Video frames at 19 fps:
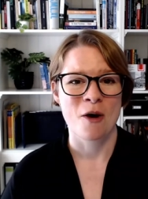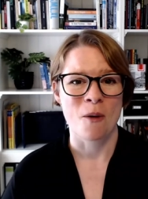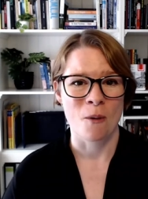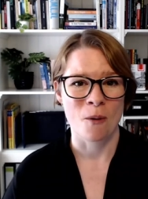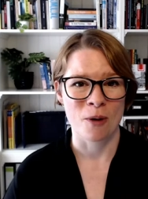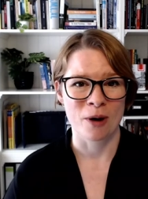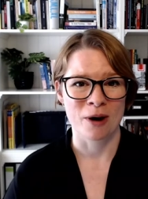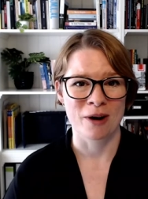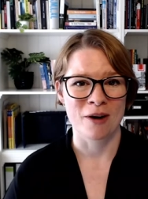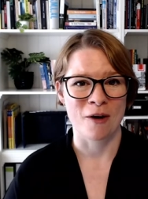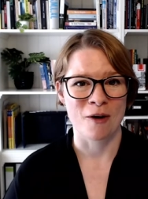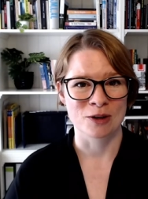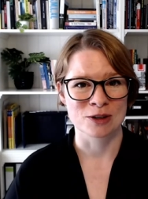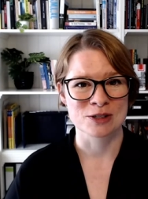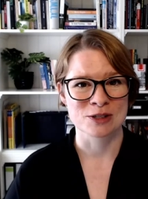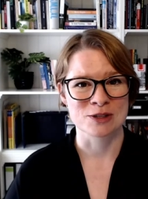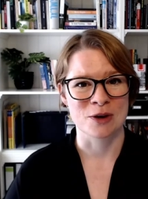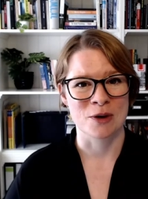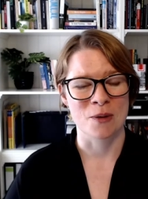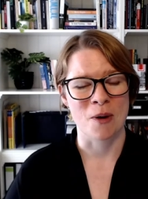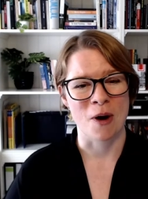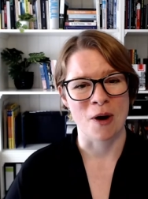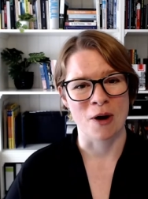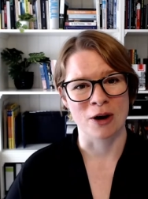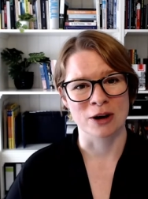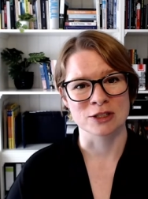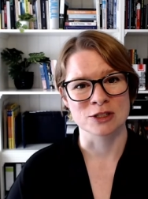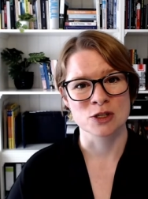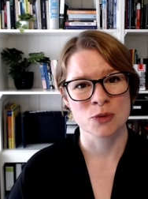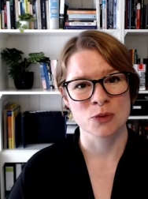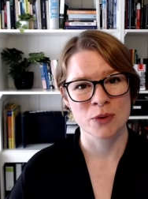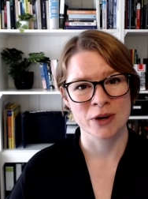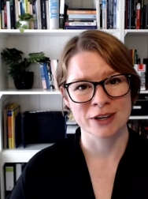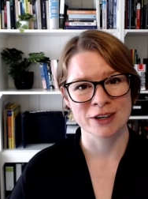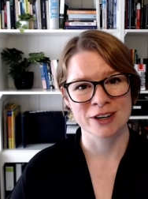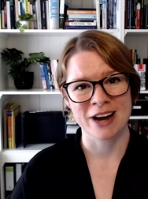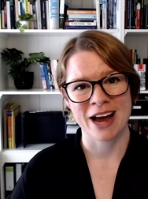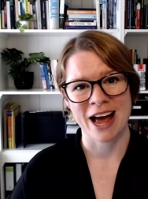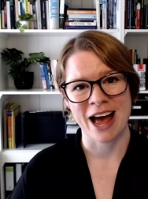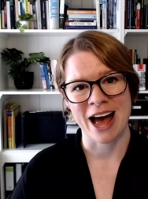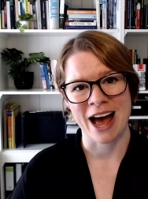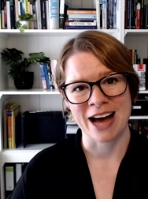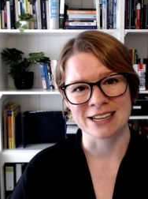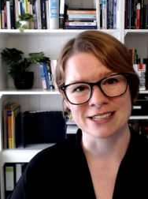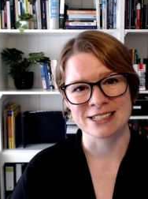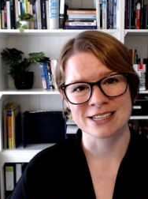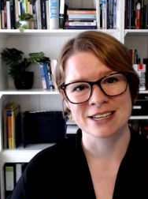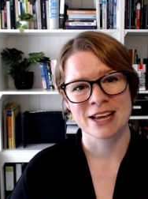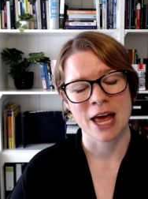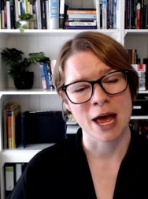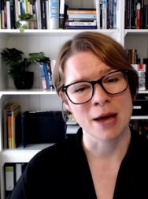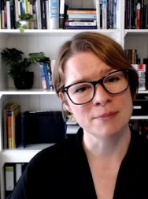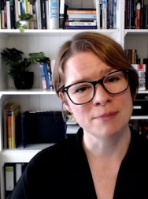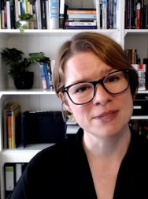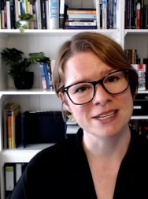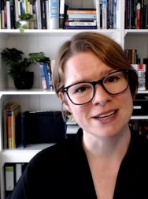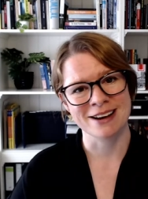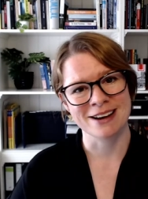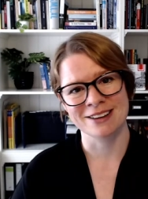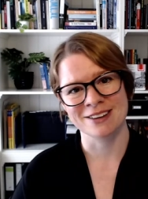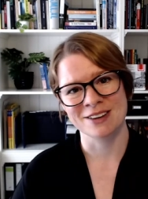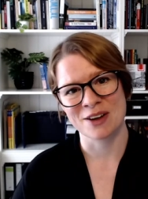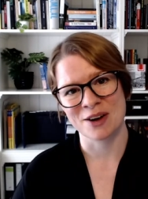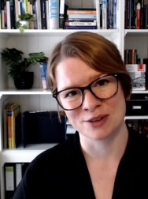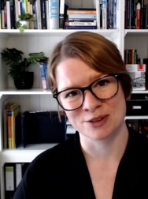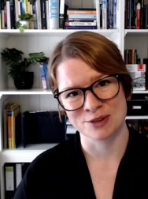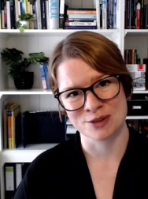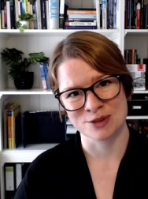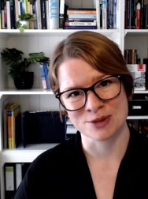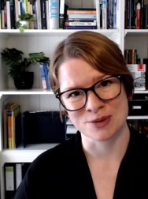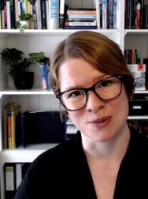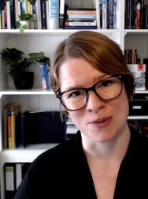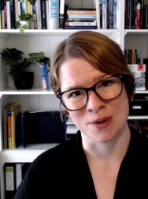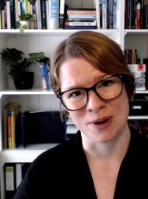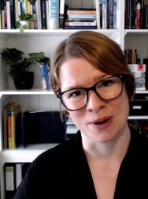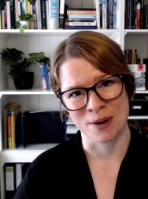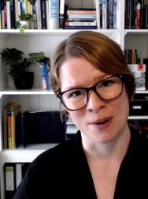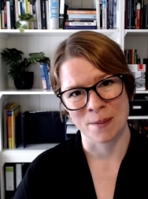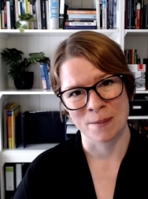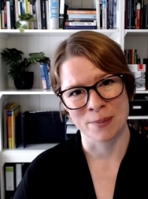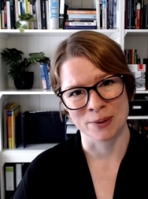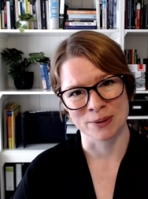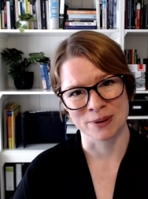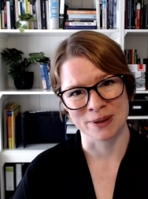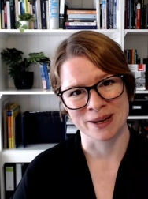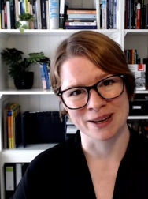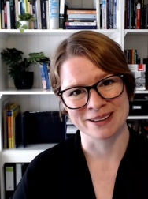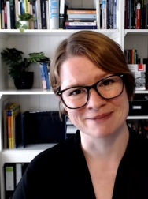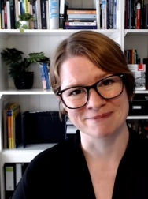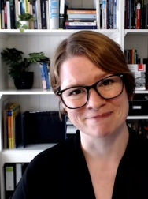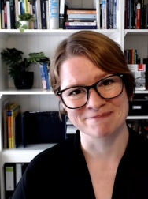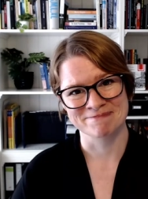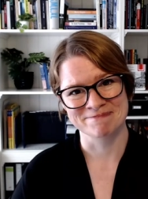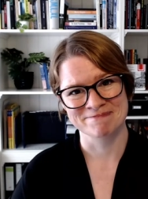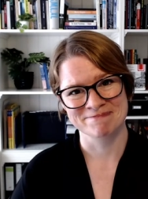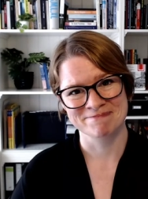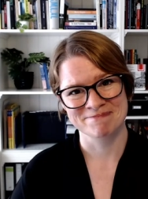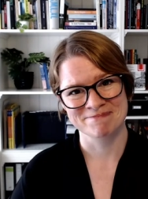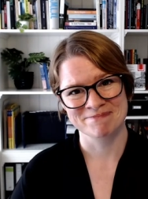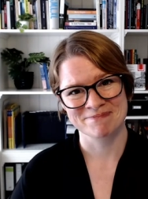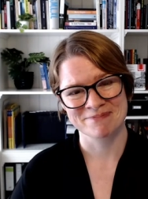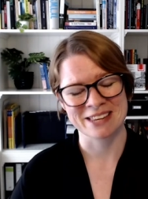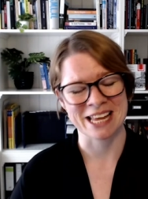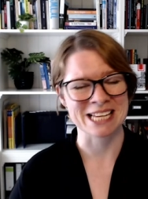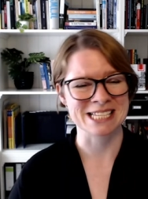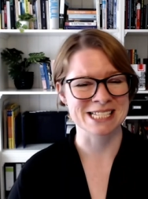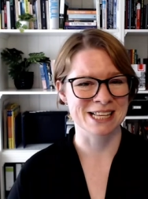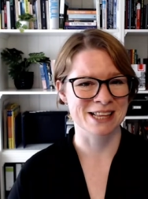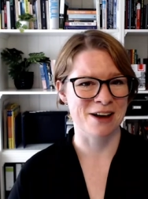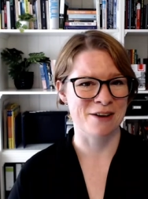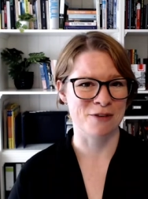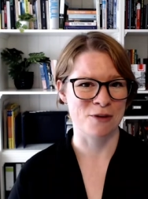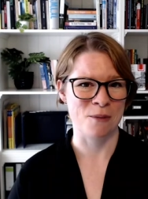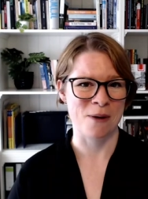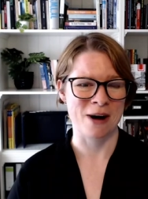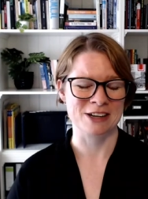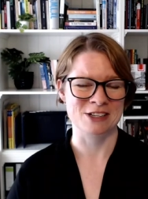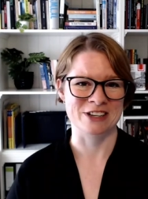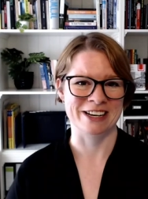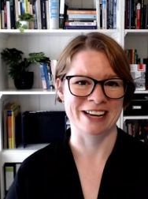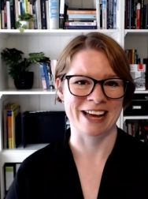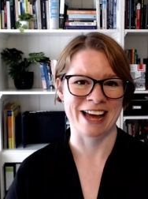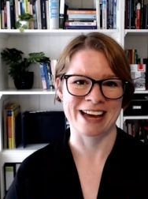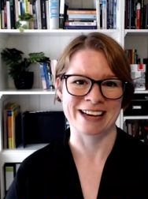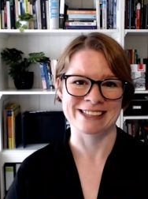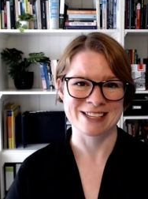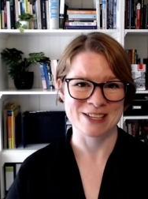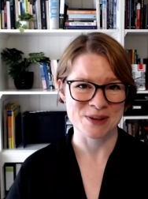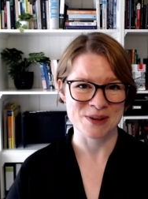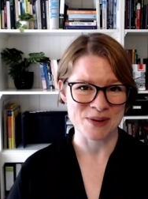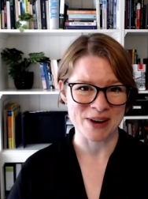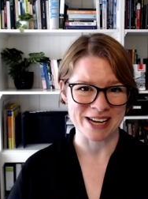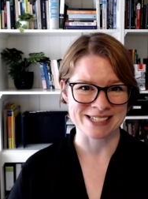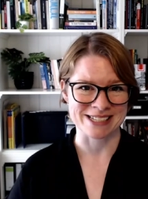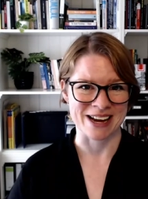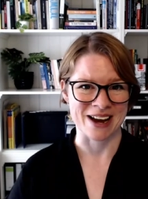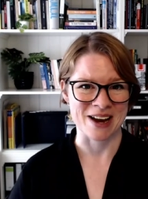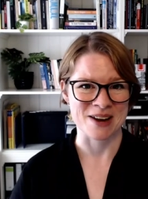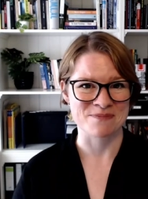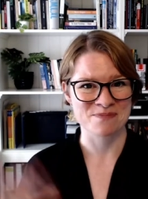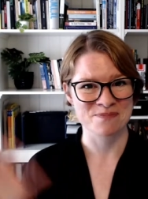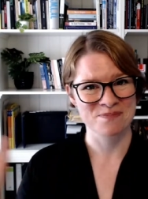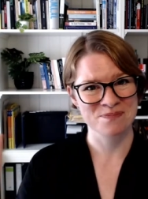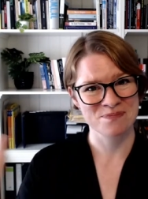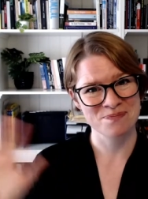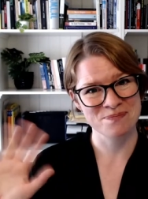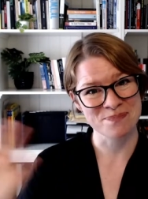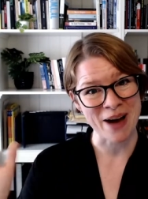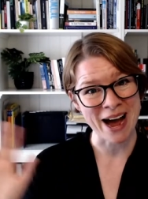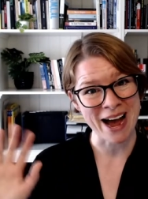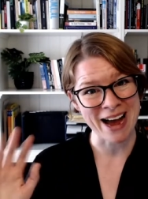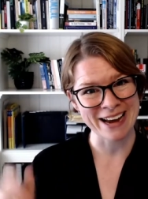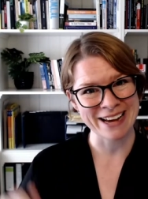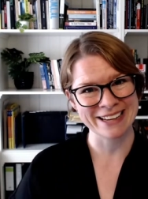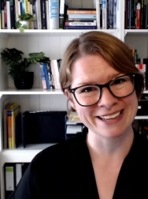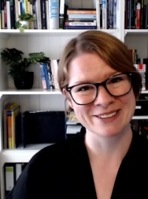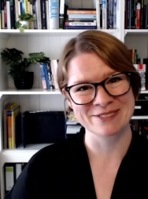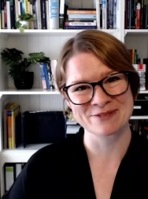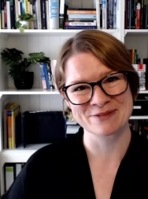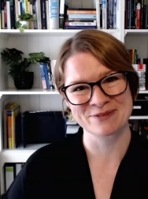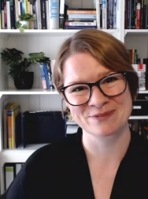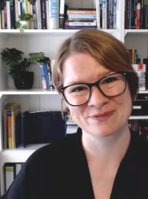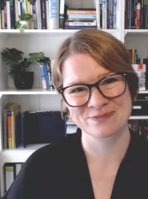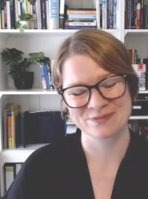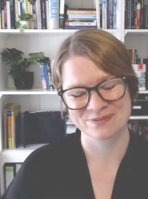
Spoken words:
or also on Twitter at MDL_Berlin. Thanks a lot for watching and see you next time. Bye!